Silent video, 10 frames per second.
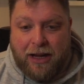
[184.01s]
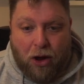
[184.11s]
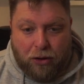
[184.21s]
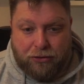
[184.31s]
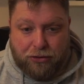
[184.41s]

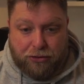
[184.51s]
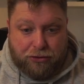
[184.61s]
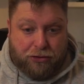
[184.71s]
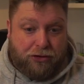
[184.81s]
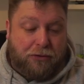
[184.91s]
also
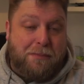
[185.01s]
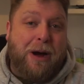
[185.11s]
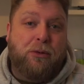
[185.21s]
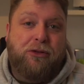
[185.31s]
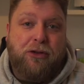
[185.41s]
such as
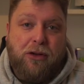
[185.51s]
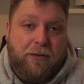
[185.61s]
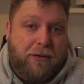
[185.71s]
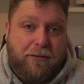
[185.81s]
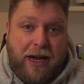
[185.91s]
Mouse Toggle
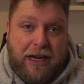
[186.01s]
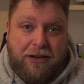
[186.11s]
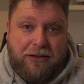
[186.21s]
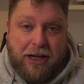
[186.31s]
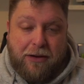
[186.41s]
for Fire
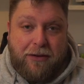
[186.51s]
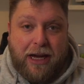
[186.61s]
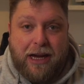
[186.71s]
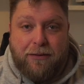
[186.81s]
TV.